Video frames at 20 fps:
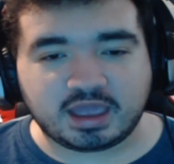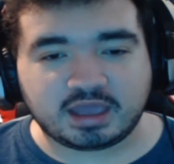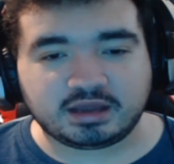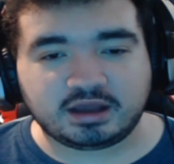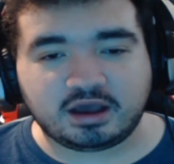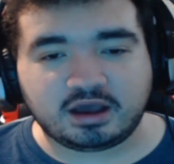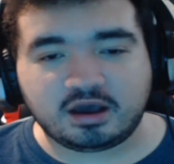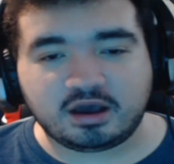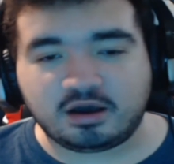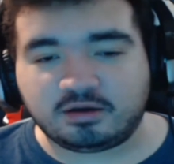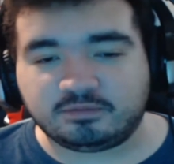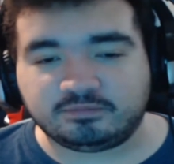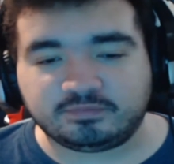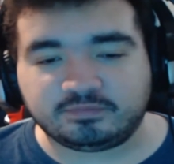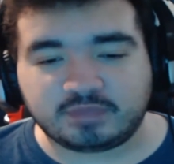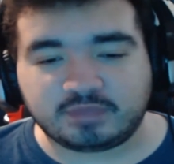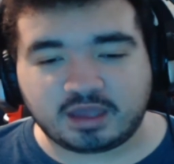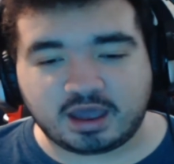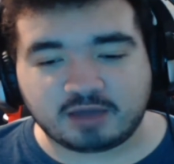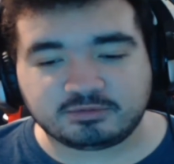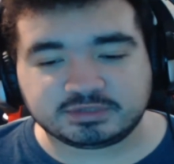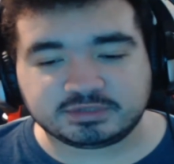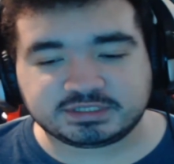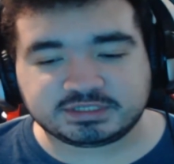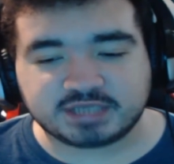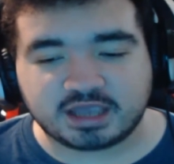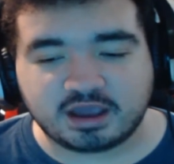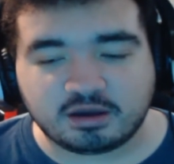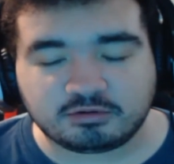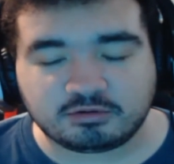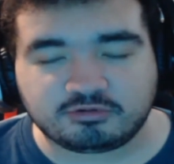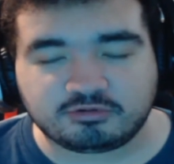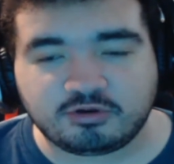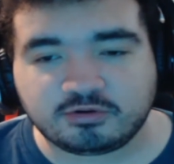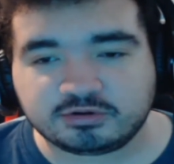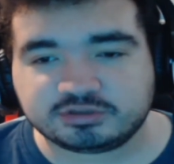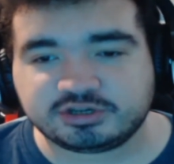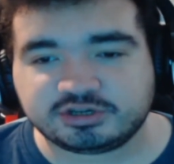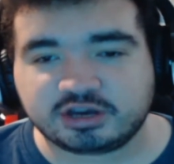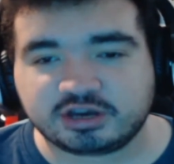I would say
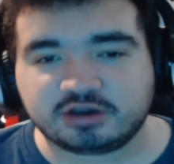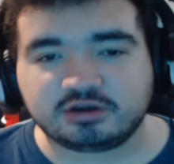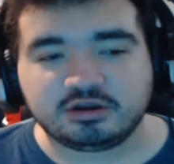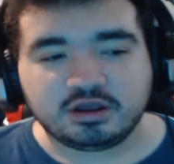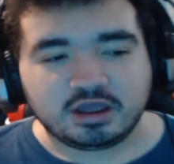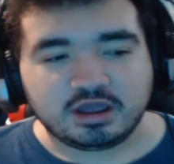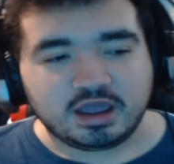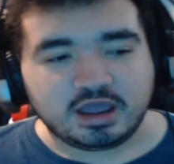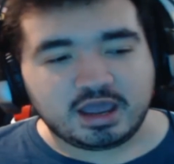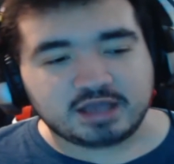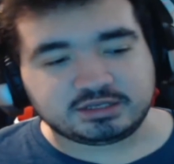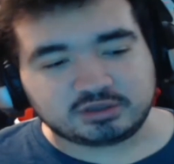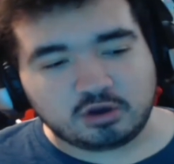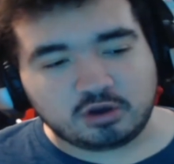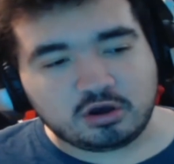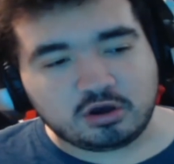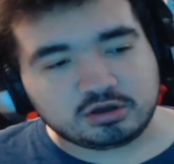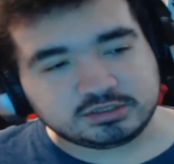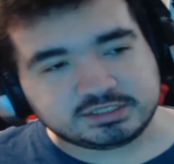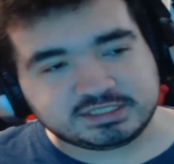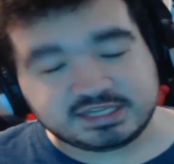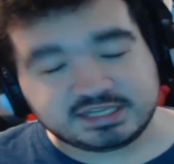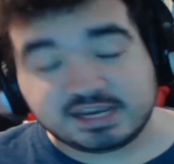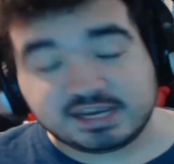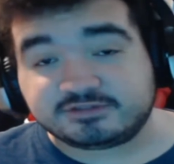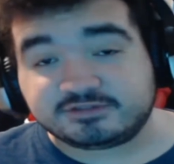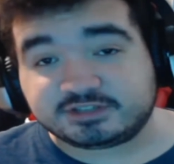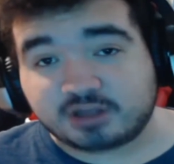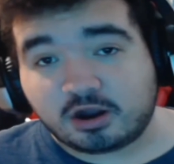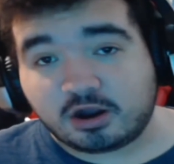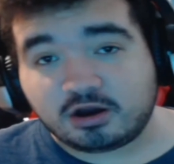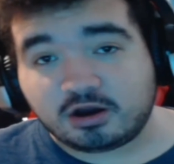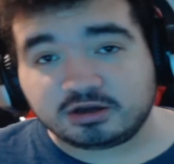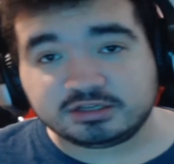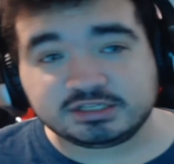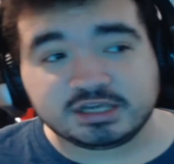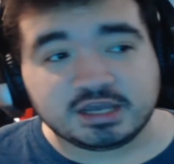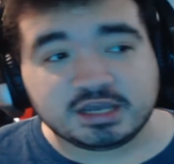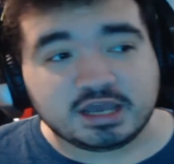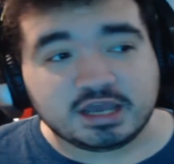Chrono Trigger. It's called Sea of
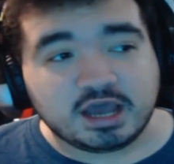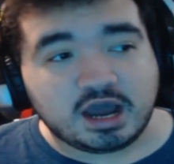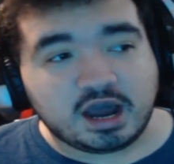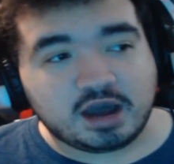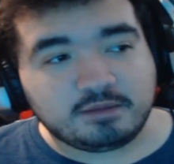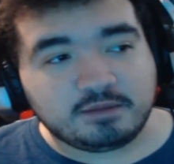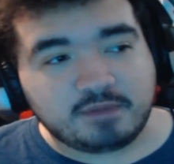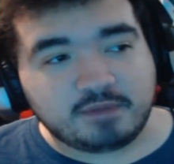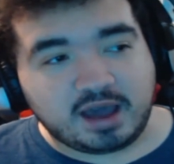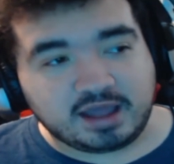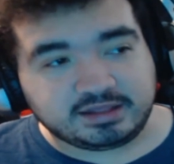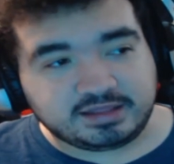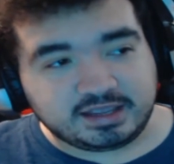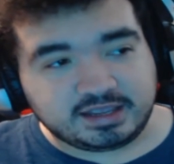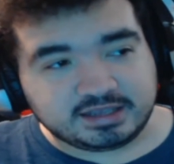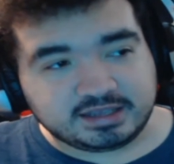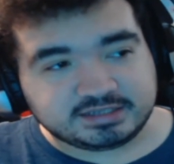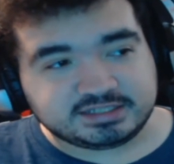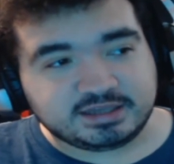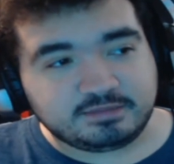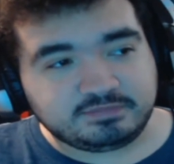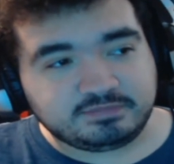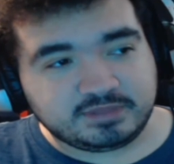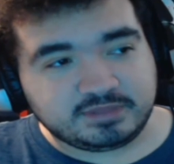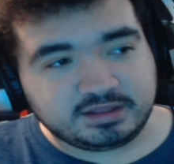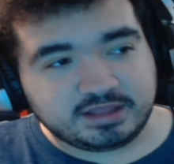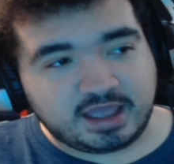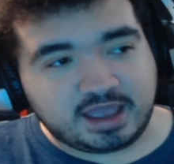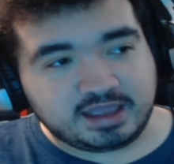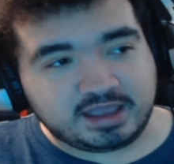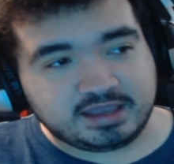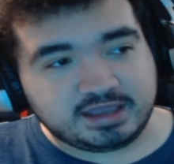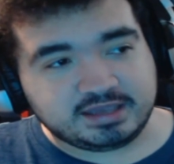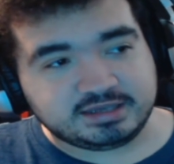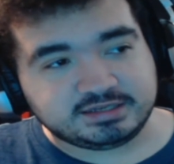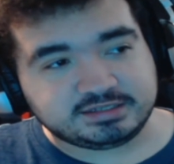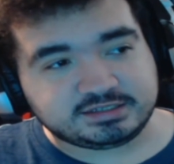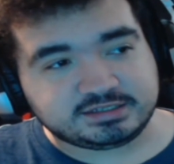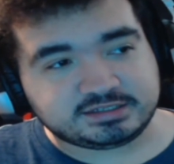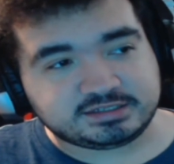Stars. I think it's something that
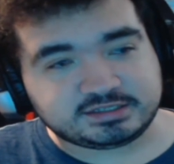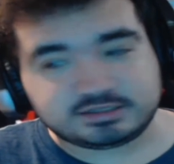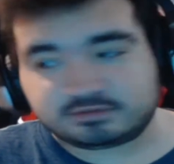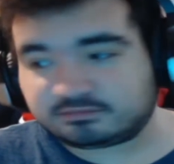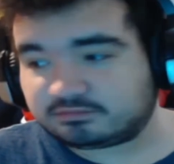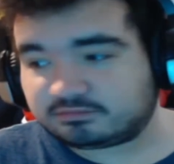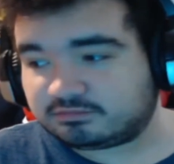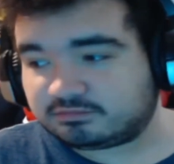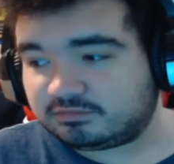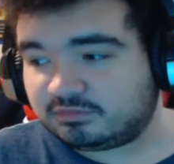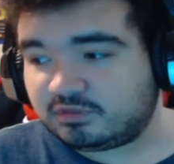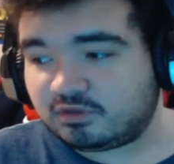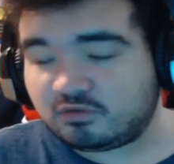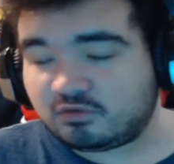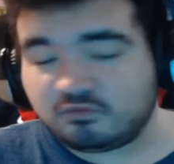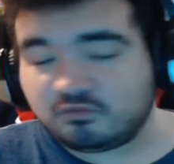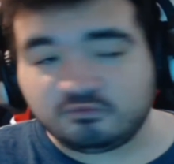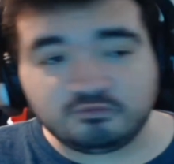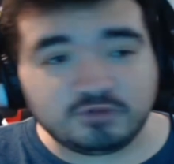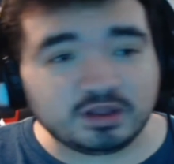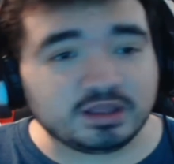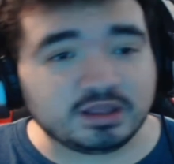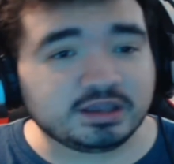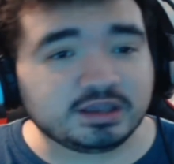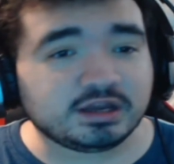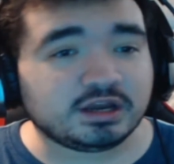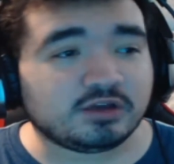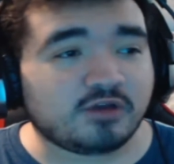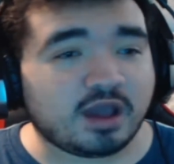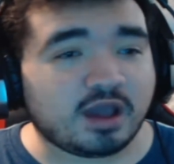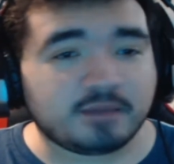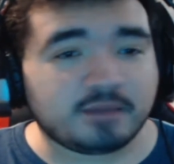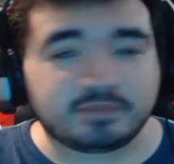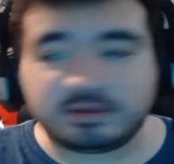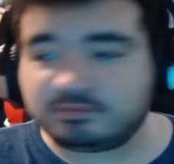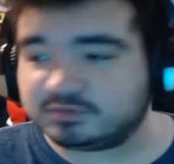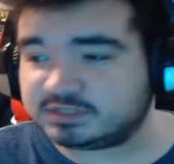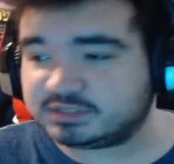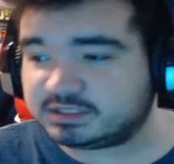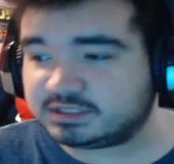is really going to grab
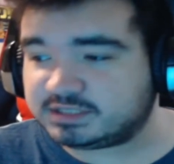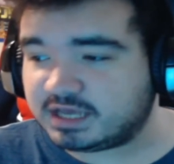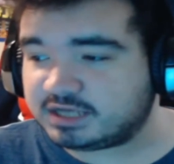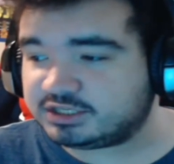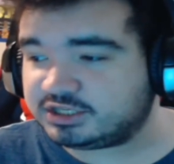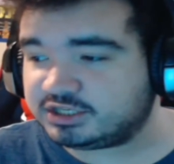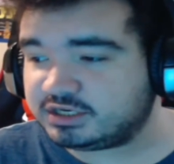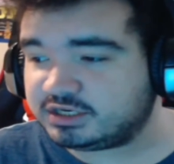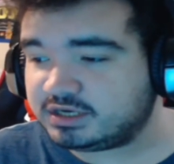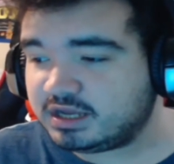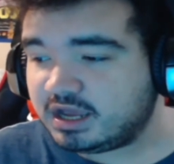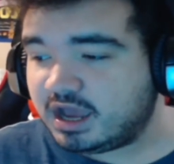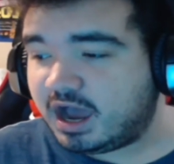people's attention.